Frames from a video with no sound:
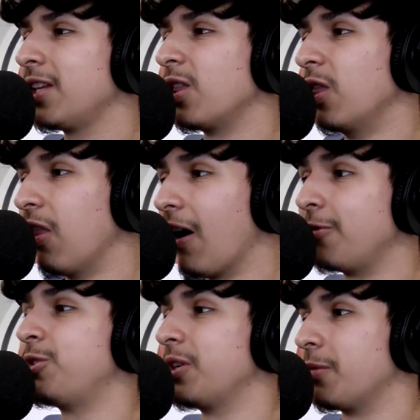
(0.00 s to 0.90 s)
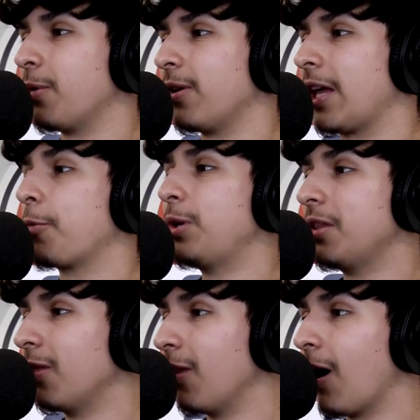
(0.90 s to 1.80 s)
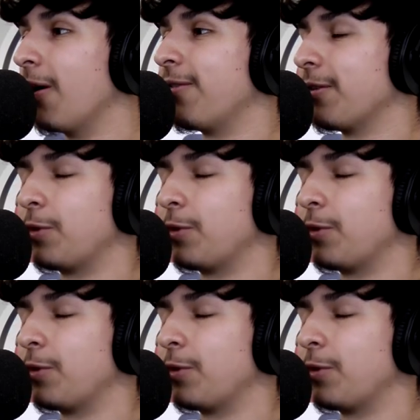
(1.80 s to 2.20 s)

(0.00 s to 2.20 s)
good. loves Cedar Point. Like we really? love.